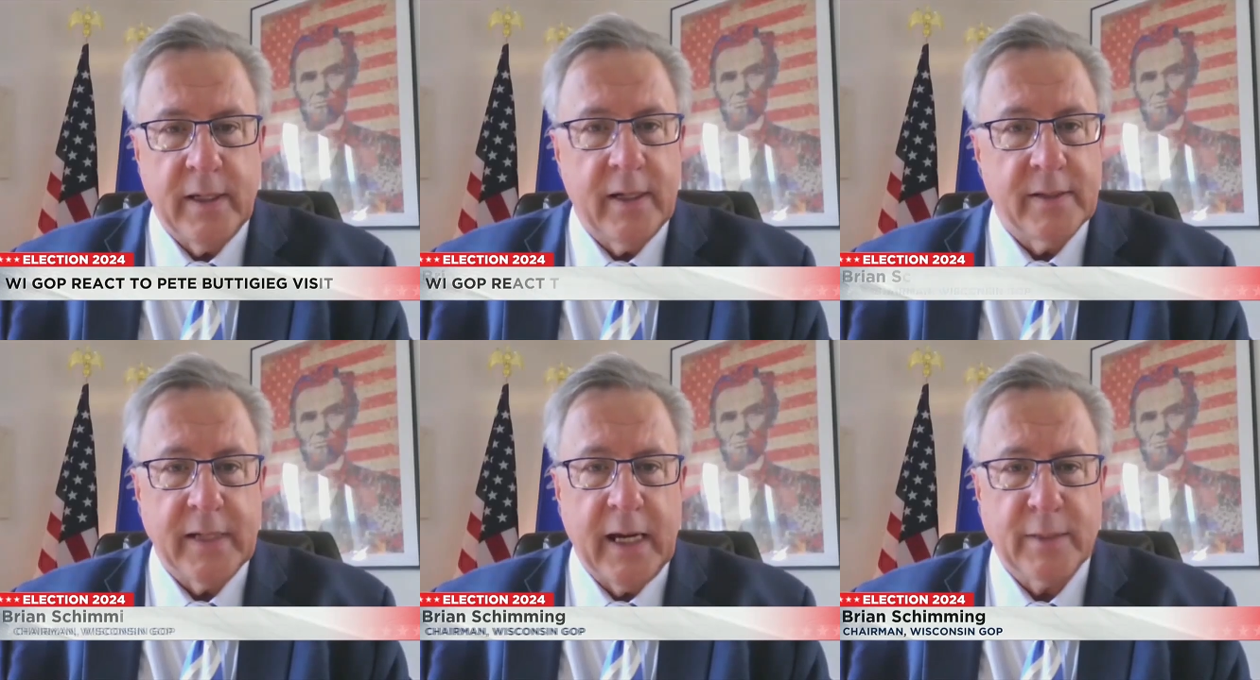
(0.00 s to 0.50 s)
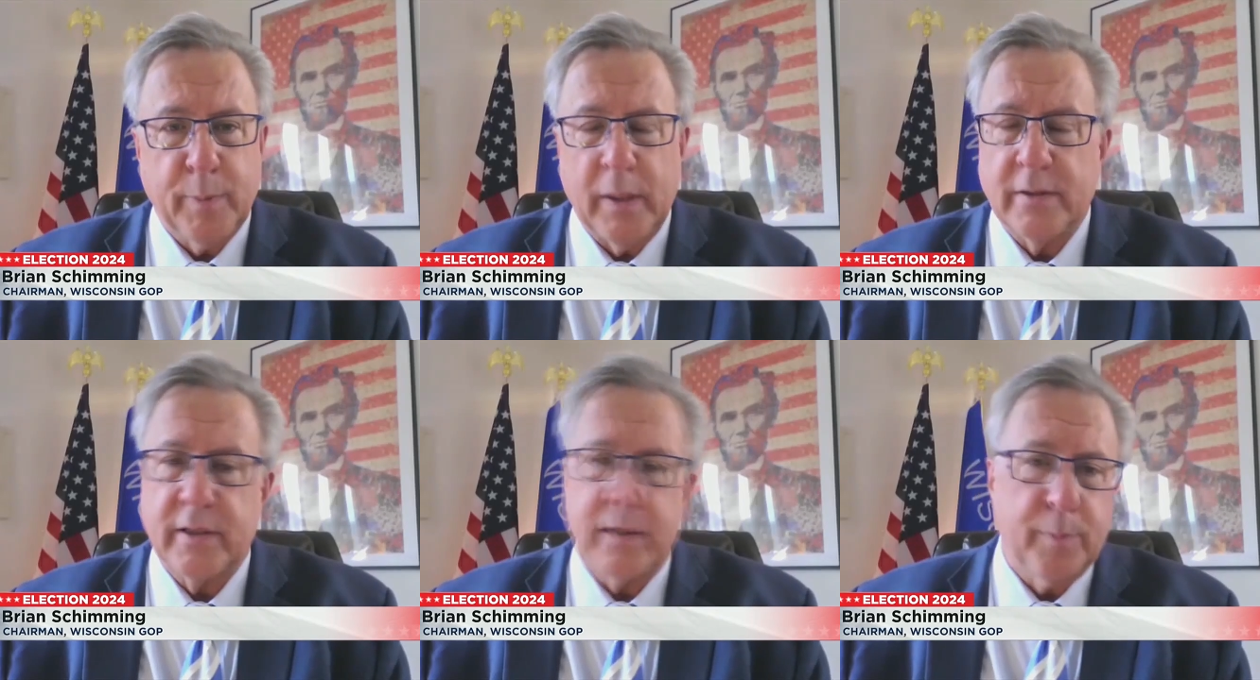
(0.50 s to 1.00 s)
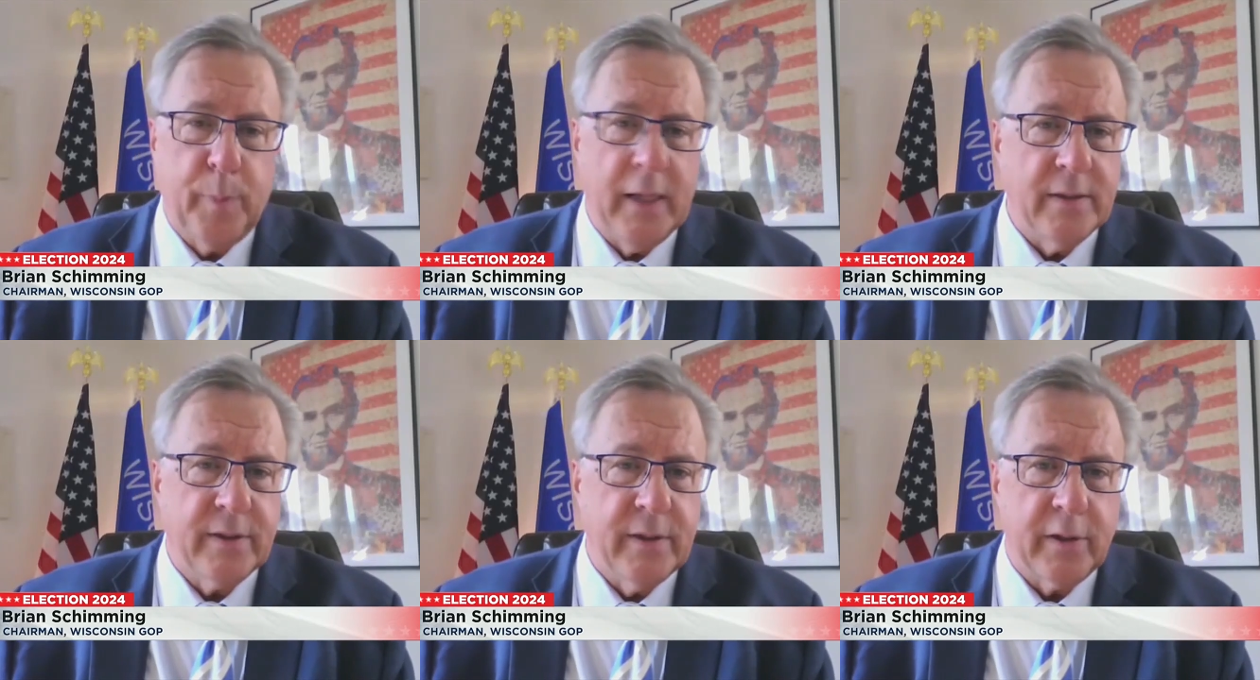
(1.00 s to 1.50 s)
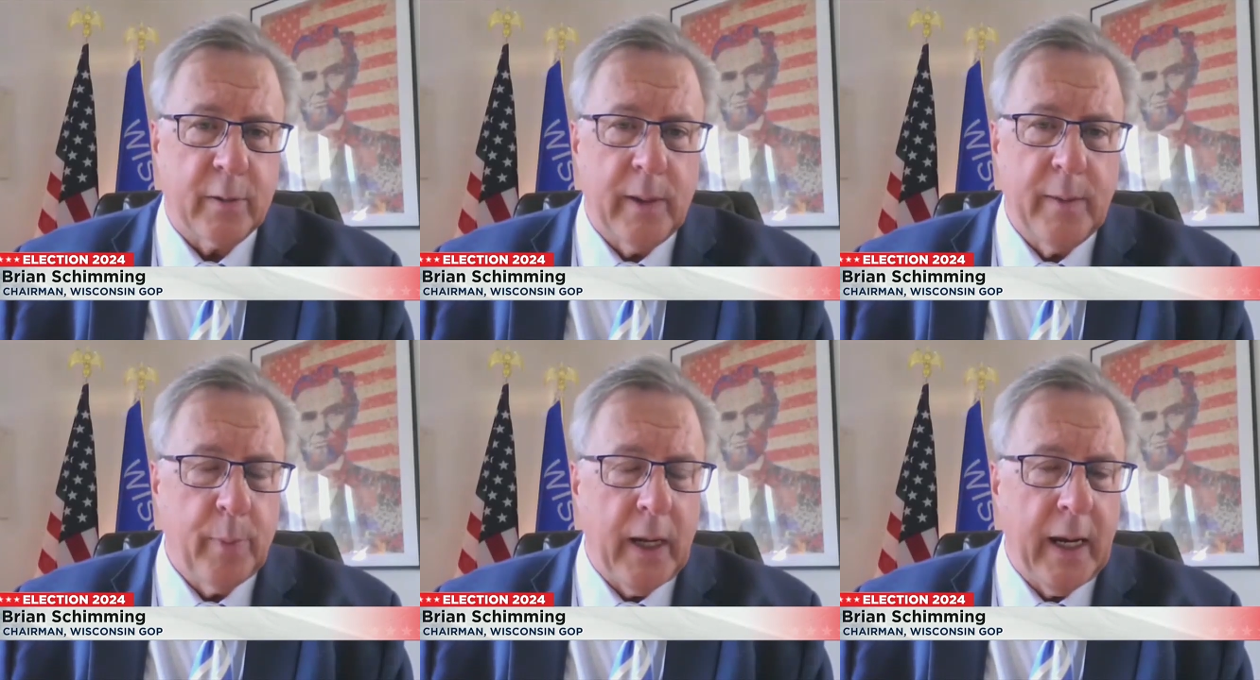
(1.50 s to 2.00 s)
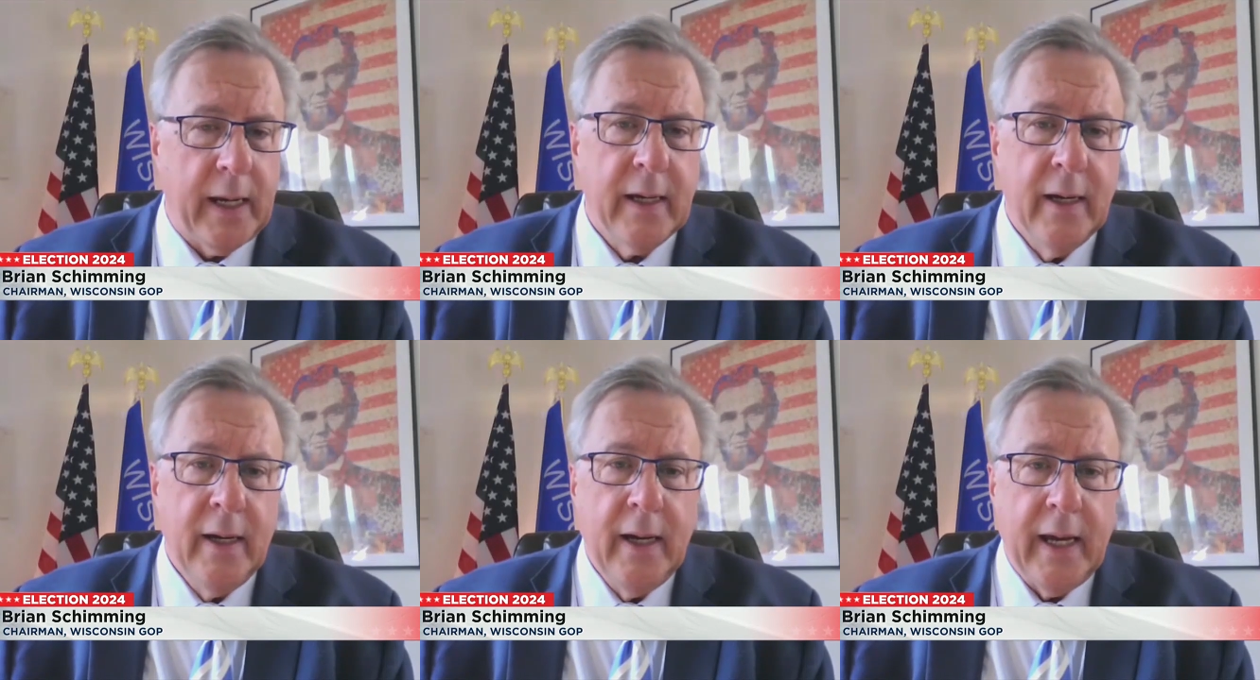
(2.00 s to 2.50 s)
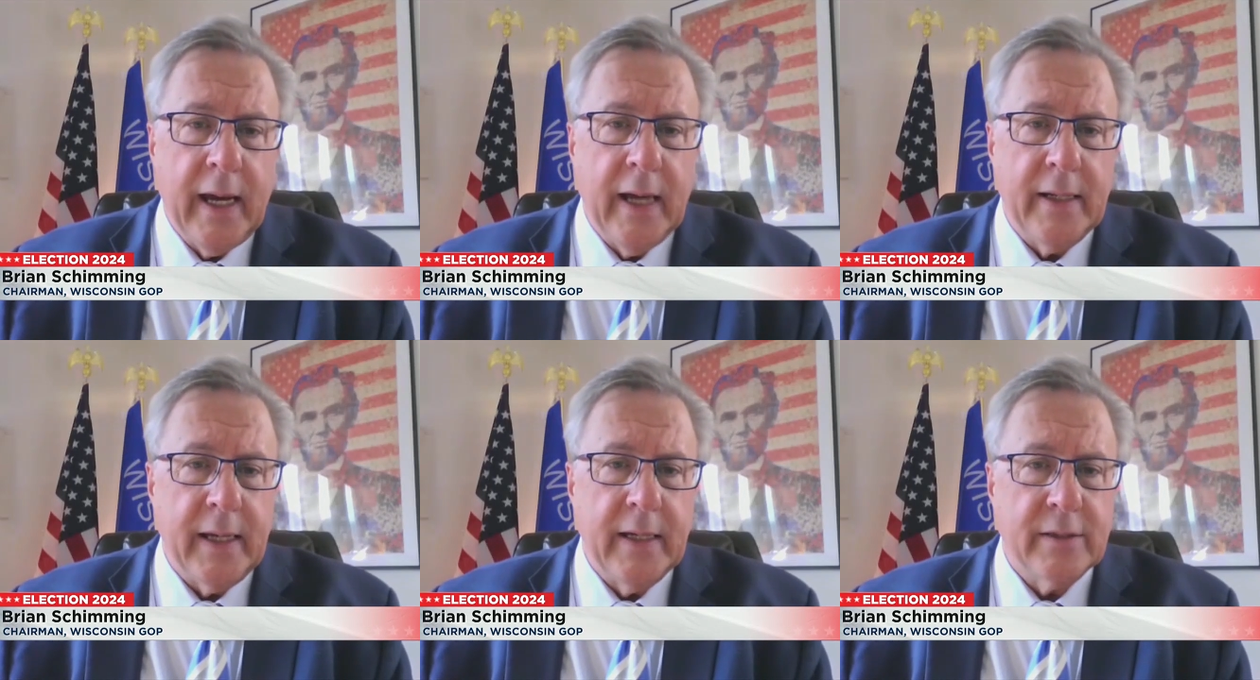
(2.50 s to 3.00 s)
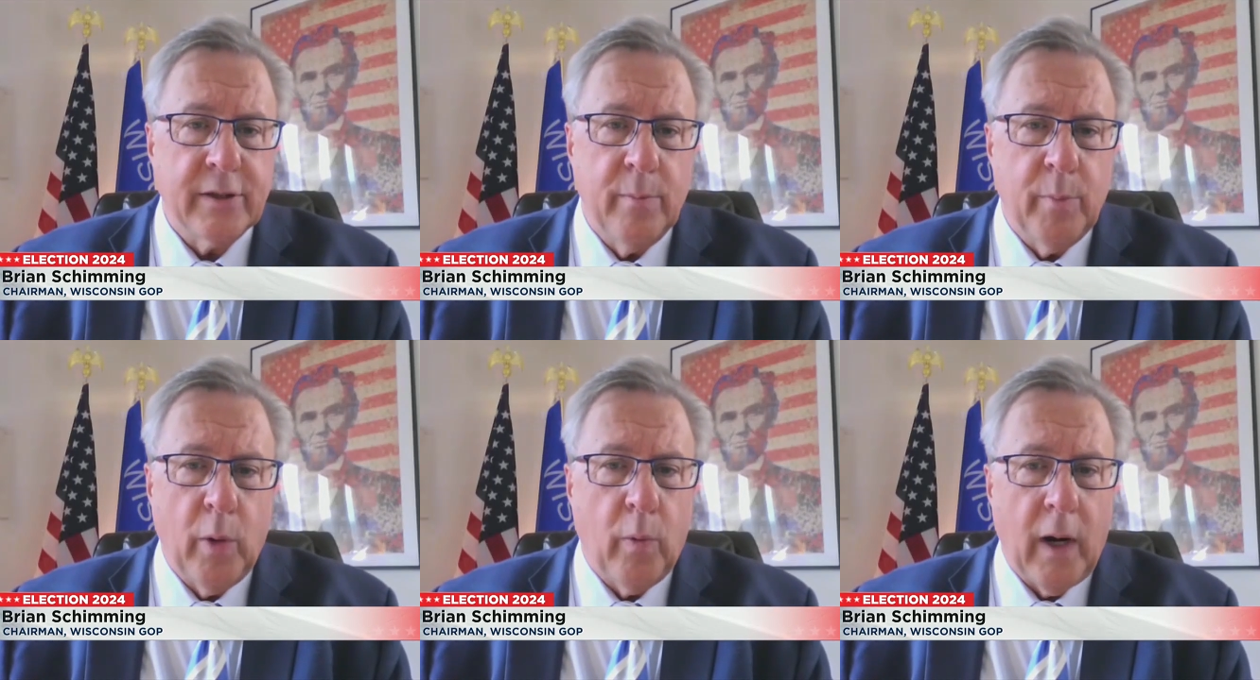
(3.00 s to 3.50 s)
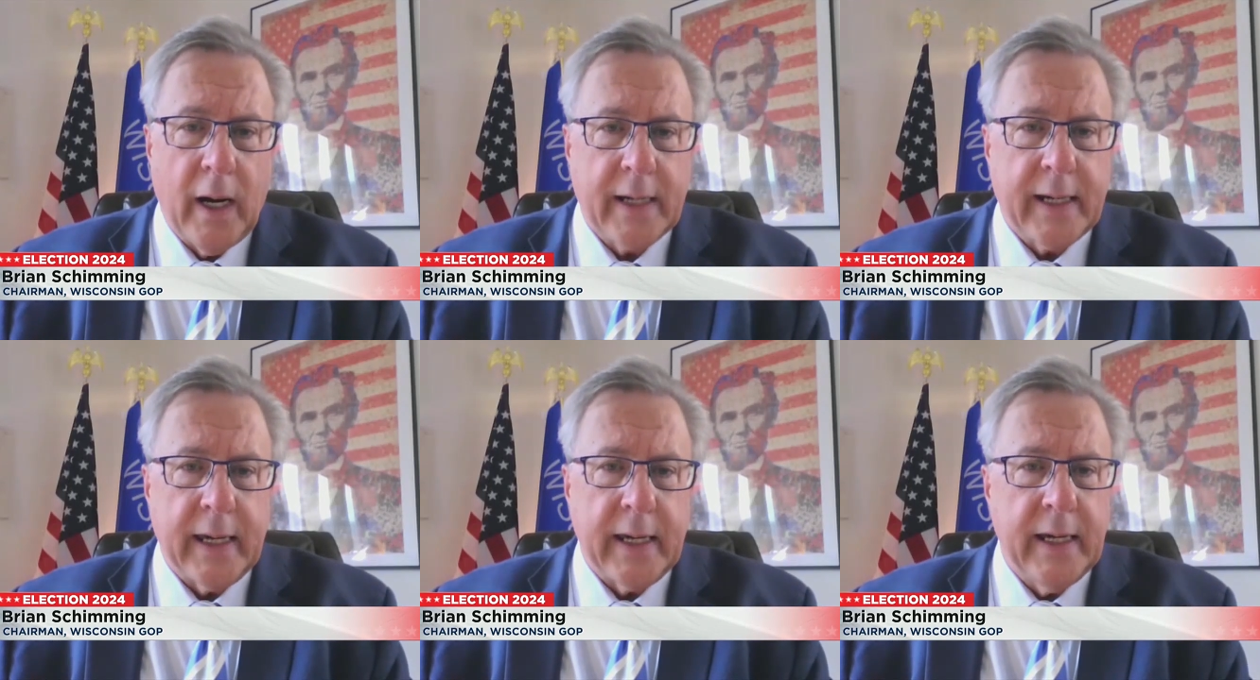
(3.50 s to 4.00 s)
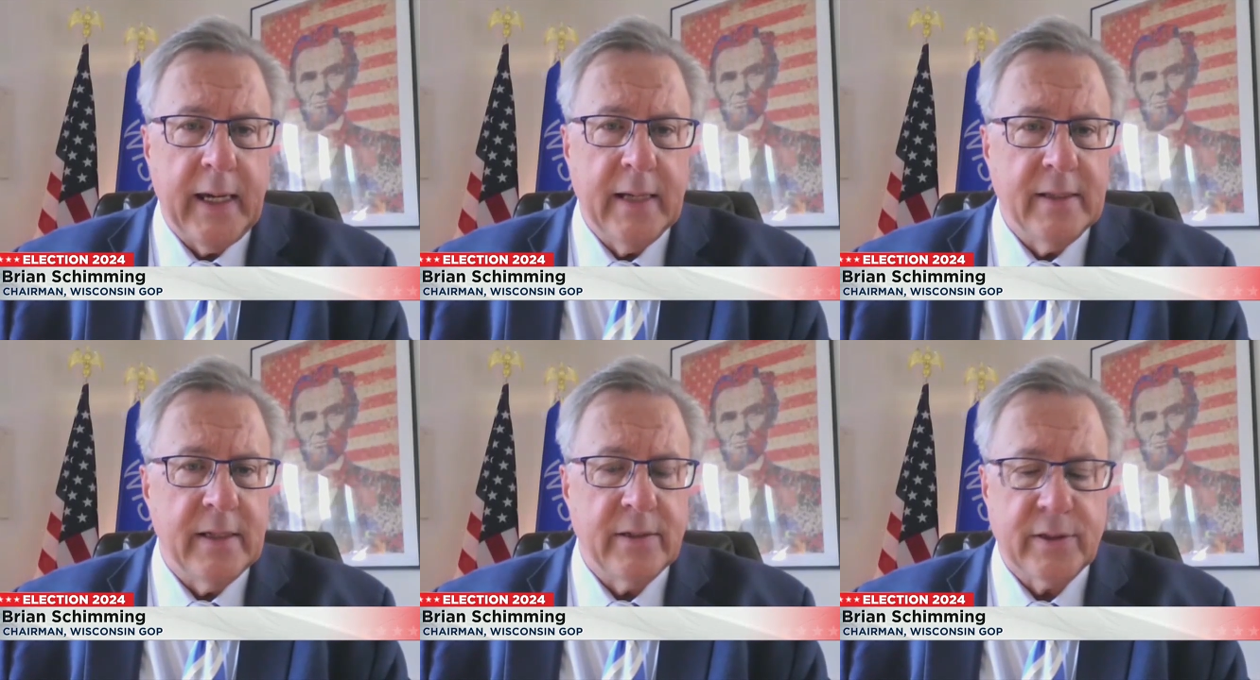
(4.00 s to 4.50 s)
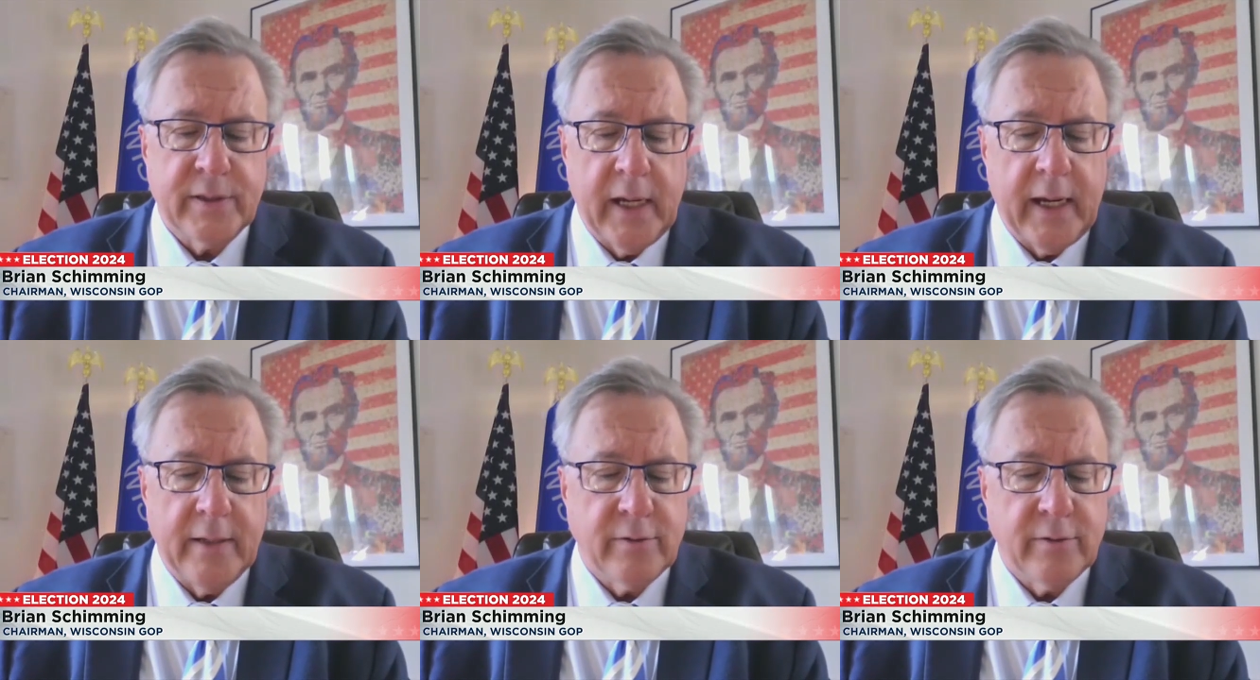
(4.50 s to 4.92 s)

Speaker 1: in at taxpayers' expense into Green Bay and into Milwaukee in this state.